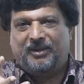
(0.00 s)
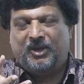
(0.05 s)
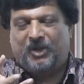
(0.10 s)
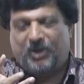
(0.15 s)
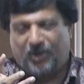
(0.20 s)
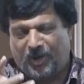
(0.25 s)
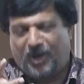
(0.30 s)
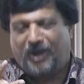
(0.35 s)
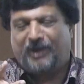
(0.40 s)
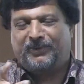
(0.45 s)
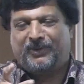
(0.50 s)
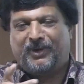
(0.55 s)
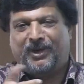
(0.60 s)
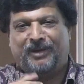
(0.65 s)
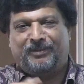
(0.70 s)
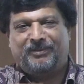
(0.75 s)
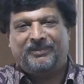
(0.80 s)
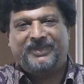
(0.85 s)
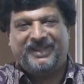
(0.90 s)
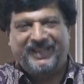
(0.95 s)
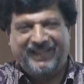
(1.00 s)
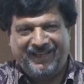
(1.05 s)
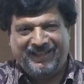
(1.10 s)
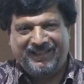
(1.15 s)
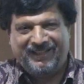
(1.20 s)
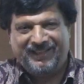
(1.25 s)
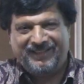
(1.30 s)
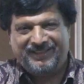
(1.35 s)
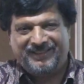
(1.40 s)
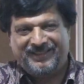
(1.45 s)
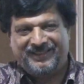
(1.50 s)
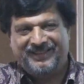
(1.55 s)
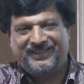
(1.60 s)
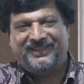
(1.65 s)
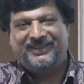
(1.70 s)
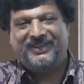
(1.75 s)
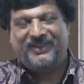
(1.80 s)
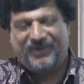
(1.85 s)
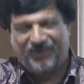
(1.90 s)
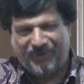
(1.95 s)
Draw from English,
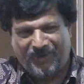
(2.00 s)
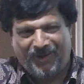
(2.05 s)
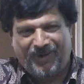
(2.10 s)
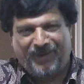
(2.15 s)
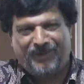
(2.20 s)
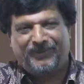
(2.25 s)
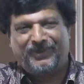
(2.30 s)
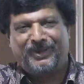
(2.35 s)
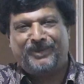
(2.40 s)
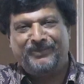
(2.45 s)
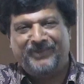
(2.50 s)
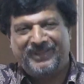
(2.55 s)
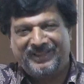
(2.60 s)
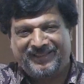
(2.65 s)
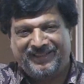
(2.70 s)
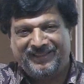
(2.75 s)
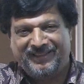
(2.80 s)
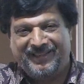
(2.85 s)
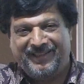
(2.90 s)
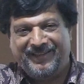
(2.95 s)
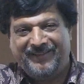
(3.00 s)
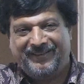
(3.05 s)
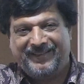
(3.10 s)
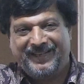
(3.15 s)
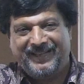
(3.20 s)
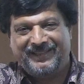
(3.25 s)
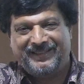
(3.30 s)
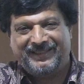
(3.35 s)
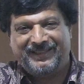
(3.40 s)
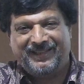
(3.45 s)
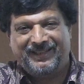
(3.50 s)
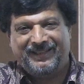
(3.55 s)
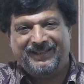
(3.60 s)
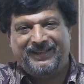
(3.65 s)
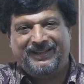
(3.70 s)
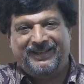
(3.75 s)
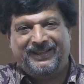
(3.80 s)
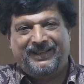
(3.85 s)
draw from Western education,